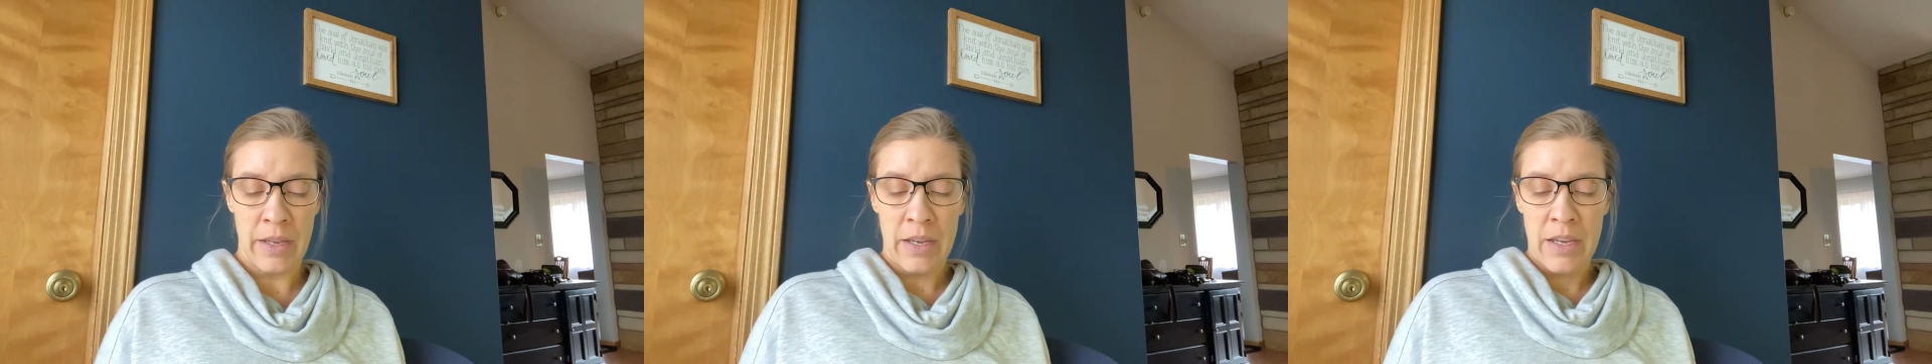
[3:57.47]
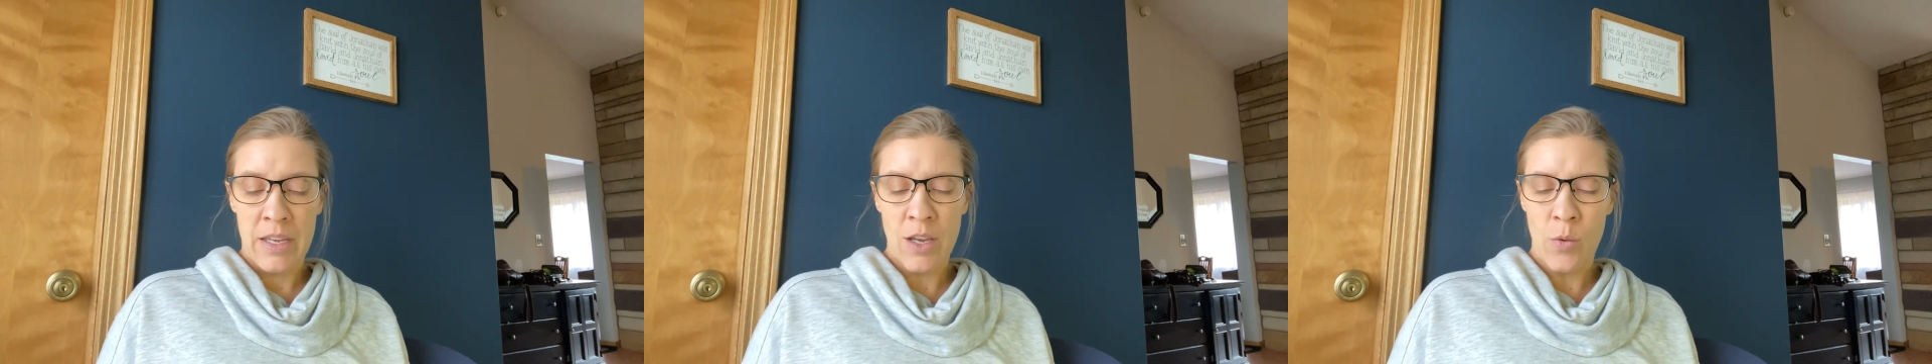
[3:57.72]

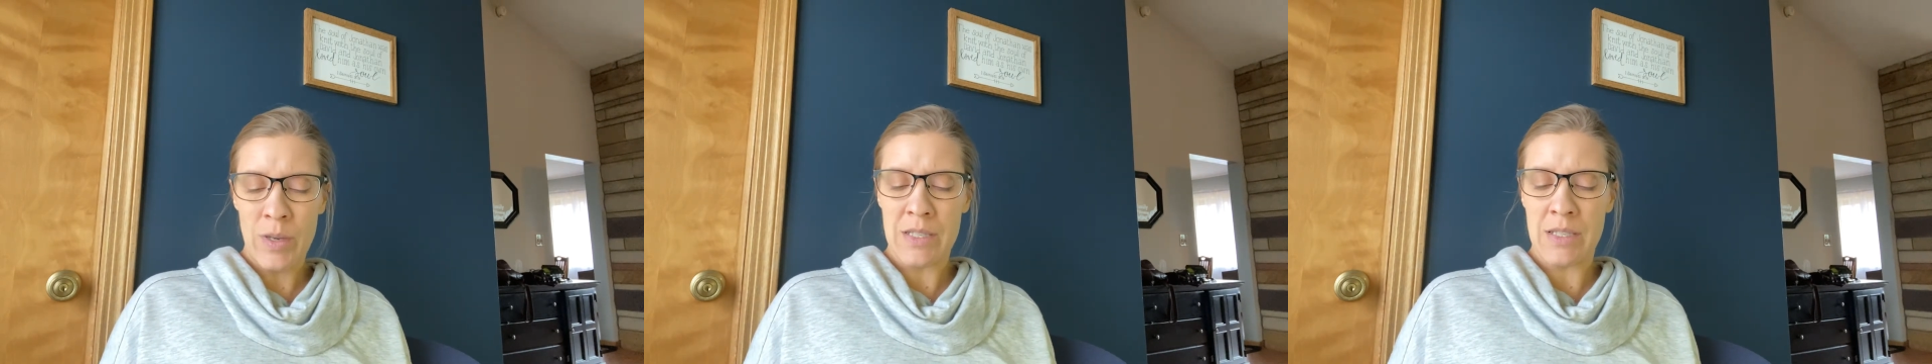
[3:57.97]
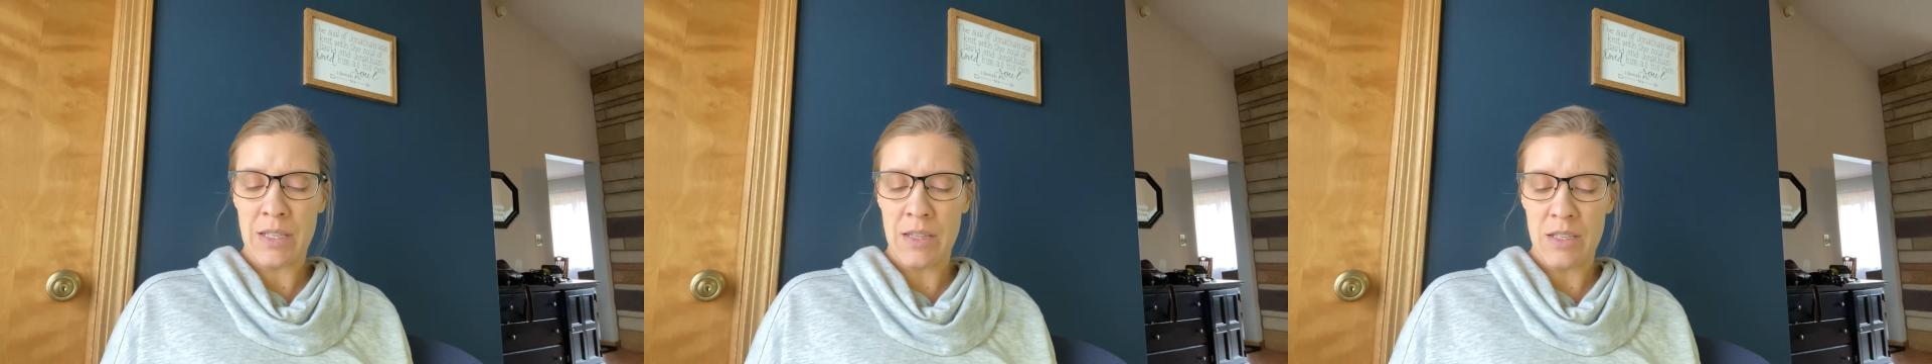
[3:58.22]
He always
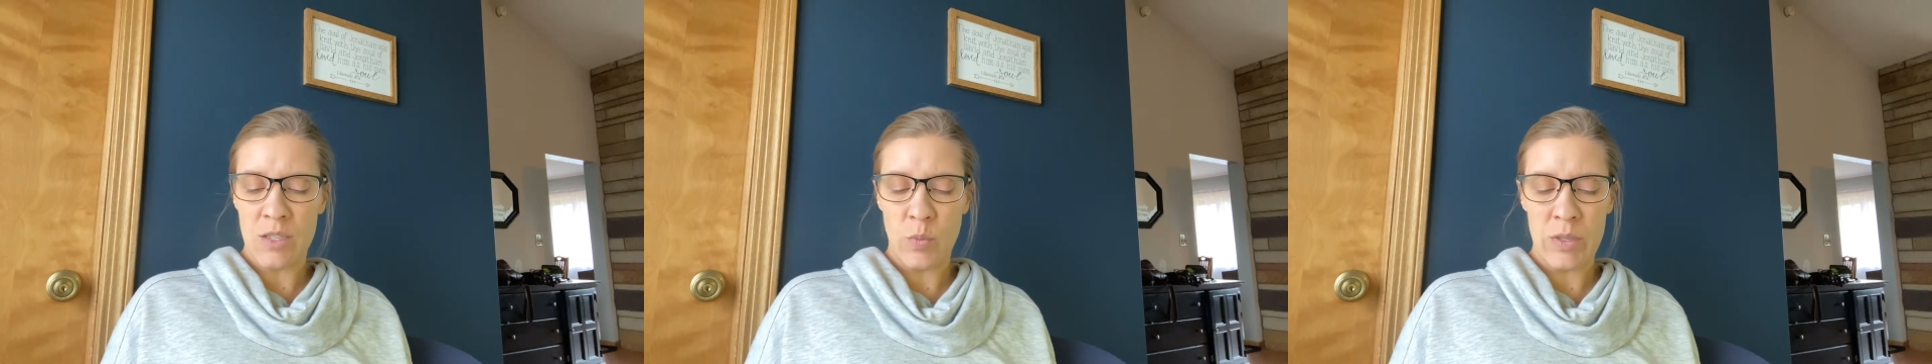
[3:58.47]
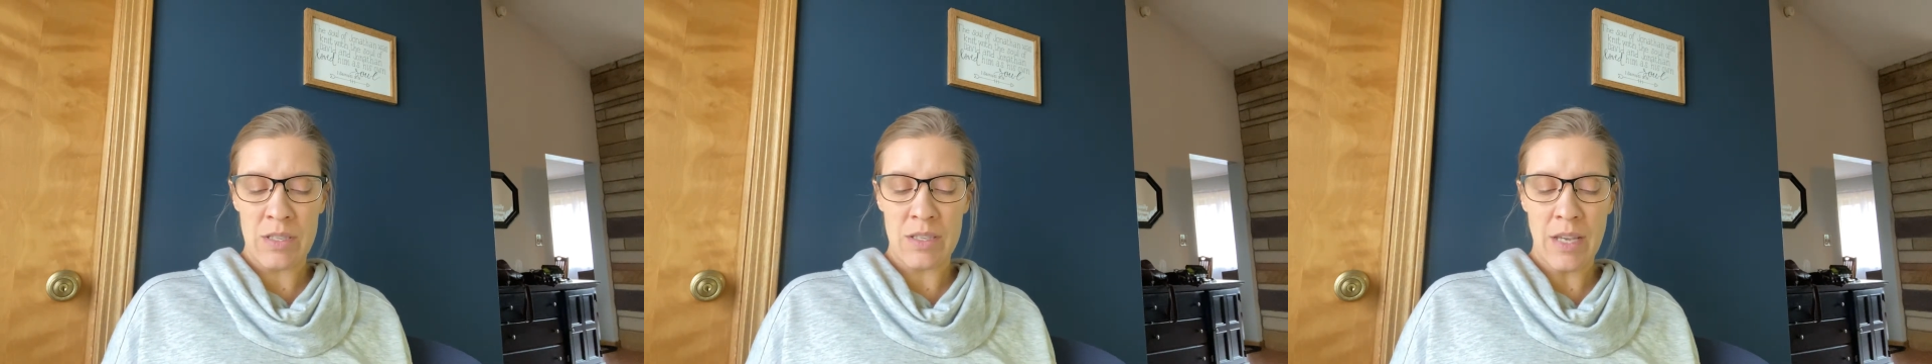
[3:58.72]
did this
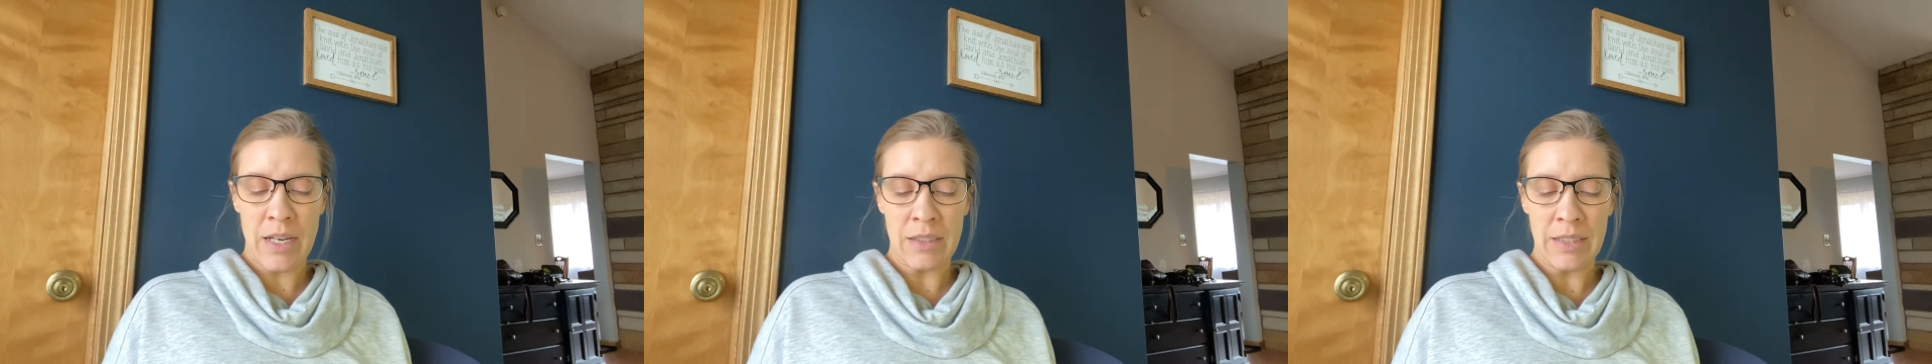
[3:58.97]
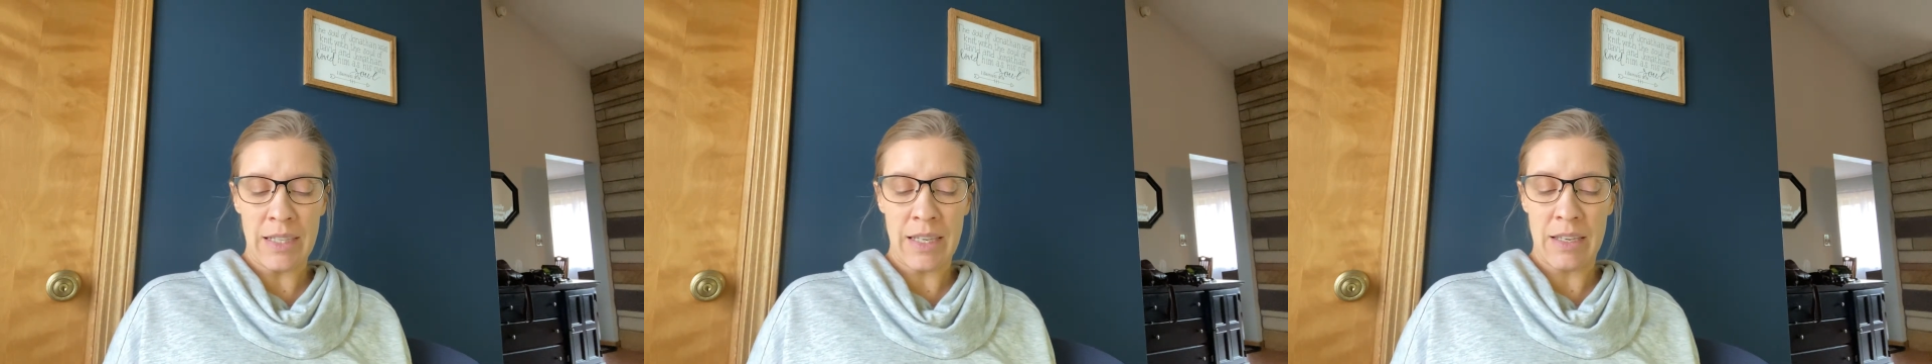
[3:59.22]
when
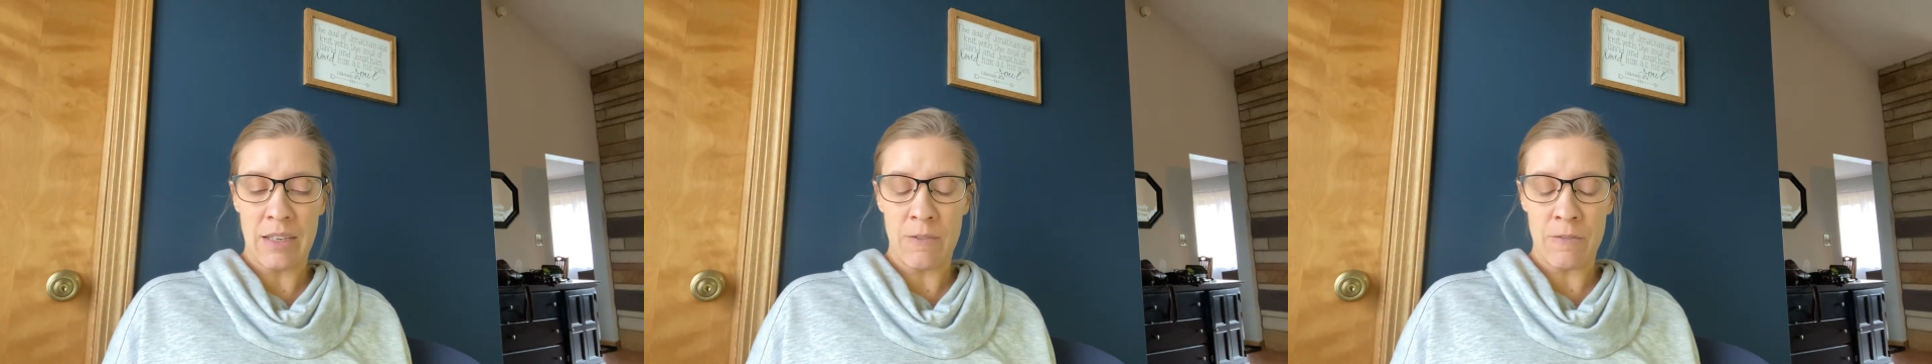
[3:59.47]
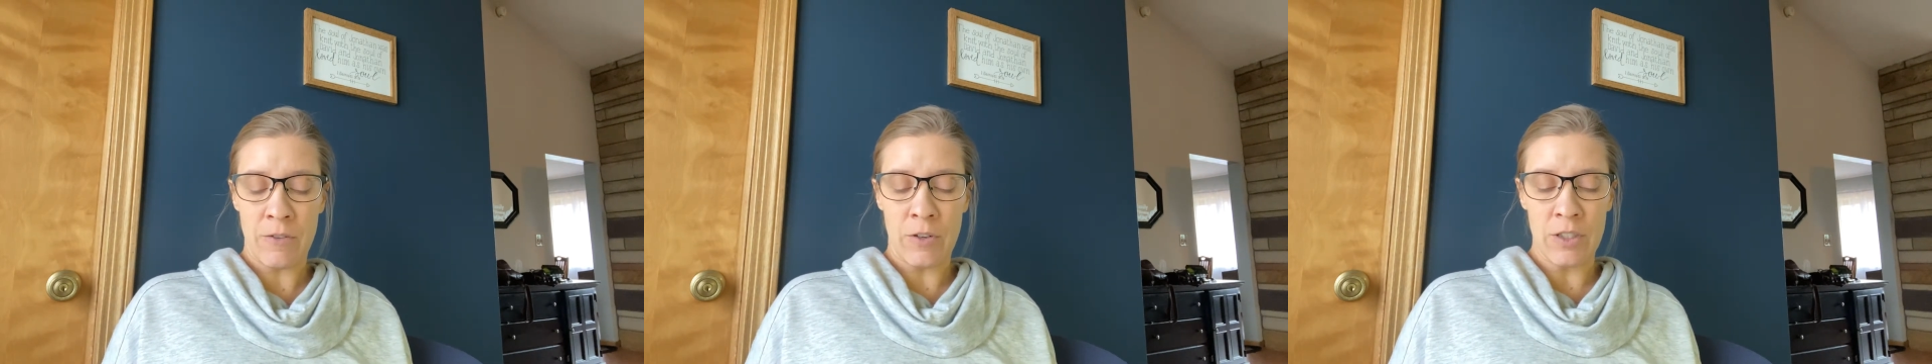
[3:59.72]
settling in for a